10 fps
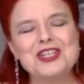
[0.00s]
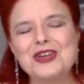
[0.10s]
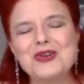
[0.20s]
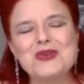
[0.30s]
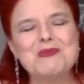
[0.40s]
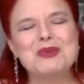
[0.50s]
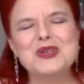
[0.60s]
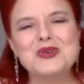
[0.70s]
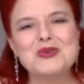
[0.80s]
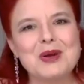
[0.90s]
you
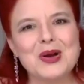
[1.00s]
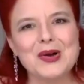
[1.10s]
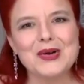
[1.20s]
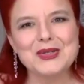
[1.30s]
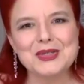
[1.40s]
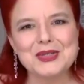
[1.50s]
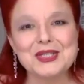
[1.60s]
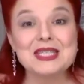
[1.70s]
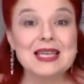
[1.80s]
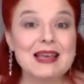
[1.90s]

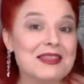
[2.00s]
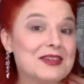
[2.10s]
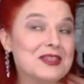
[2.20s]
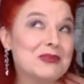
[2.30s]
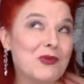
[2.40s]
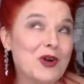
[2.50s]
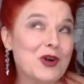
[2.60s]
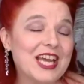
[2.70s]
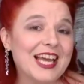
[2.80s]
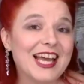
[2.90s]
bluebirds in the
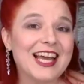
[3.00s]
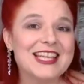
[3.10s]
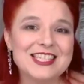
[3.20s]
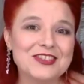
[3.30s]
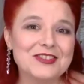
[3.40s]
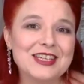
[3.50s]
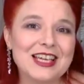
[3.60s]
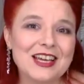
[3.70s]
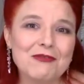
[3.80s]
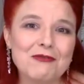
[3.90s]
spring to
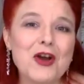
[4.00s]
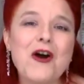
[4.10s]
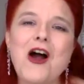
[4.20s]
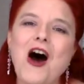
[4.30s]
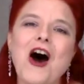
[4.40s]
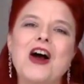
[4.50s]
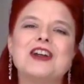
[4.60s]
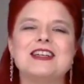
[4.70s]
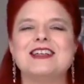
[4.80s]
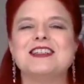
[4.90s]
give your
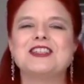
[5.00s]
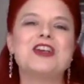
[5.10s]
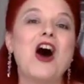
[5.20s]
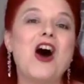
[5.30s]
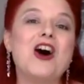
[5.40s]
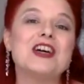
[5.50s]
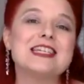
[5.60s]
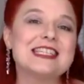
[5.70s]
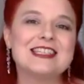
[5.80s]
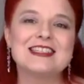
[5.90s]
heart a song
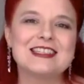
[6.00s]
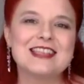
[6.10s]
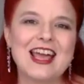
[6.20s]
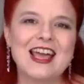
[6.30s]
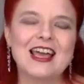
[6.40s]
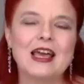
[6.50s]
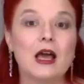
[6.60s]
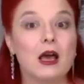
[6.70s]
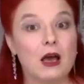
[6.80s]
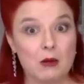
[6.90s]
to sing,
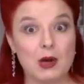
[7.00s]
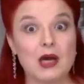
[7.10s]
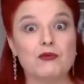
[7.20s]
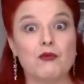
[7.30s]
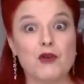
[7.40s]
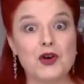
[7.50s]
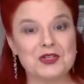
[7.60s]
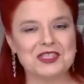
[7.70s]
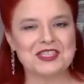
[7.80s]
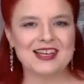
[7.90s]
but
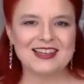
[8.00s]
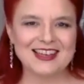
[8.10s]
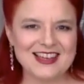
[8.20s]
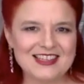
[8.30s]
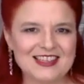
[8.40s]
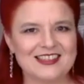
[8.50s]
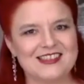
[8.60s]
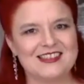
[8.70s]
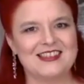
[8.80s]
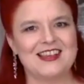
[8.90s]
first a
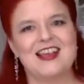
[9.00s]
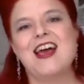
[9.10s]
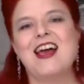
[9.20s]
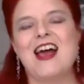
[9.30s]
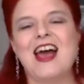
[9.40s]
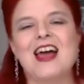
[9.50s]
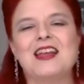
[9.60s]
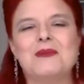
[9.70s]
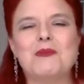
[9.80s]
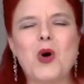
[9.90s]
kiss.
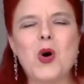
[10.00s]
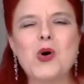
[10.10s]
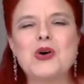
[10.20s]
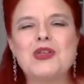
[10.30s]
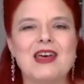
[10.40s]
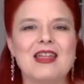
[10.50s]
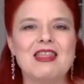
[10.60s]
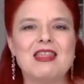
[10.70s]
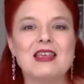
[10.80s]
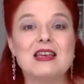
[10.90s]
And more
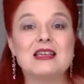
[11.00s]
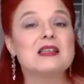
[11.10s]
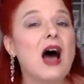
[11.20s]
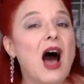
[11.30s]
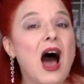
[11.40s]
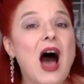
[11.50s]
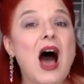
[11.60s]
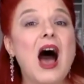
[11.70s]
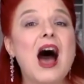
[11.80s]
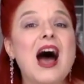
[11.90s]
than this,
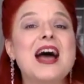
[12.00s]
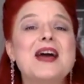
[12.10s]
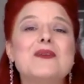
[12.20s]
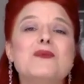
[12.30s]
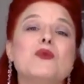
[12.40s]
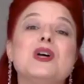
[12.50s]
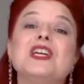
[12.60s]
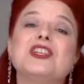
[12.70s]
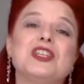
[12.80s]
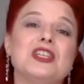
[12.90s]
I
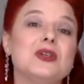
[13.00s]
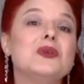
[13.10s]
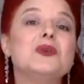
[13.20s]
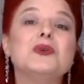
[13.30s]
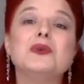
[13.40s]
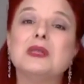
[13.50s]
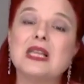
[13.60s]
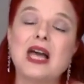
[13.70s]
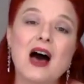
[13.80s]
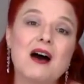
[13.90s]
wish you
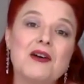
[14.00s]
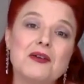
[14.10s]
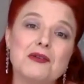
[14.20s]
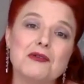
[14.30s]
love.